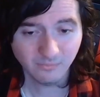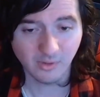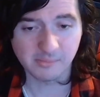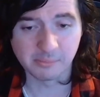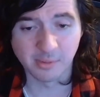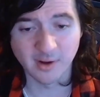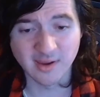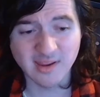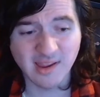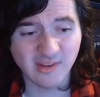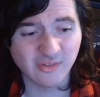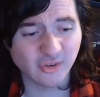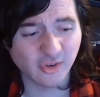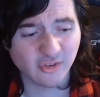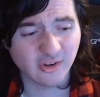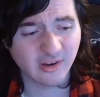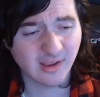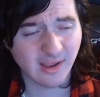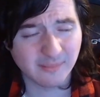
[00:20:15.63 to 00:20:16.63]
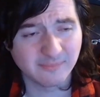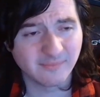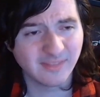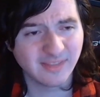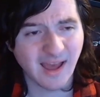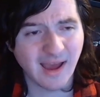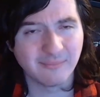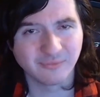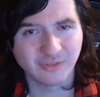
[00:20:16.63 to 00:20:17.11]
pretty interesting.
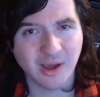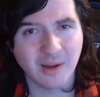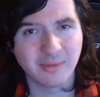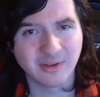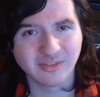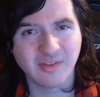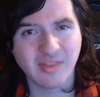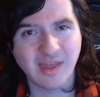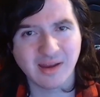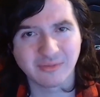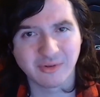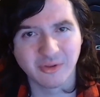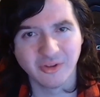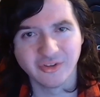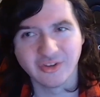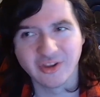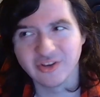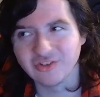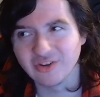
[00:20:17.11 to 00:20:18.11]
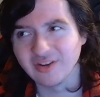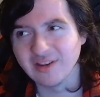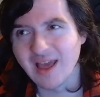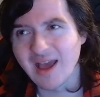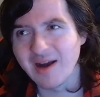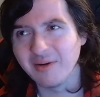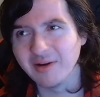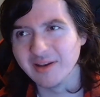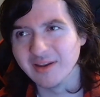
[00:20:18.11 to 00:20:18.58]
I'm coming to that realization
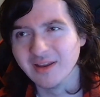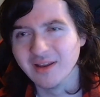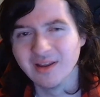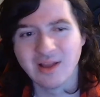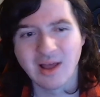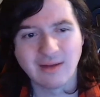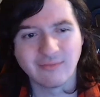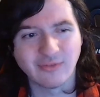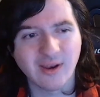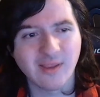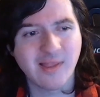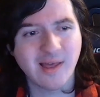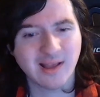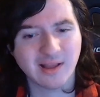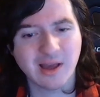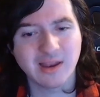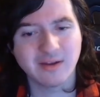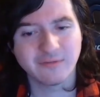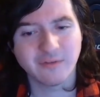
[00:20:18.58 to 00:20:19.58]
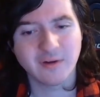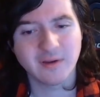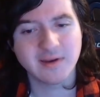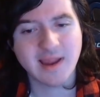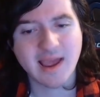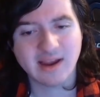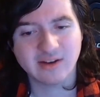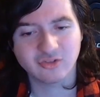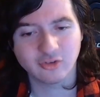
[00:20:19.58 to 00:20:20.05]
now, and I'm finding that kind of funny,
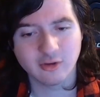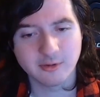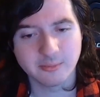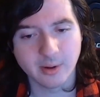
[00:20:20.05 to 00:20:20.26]
actually.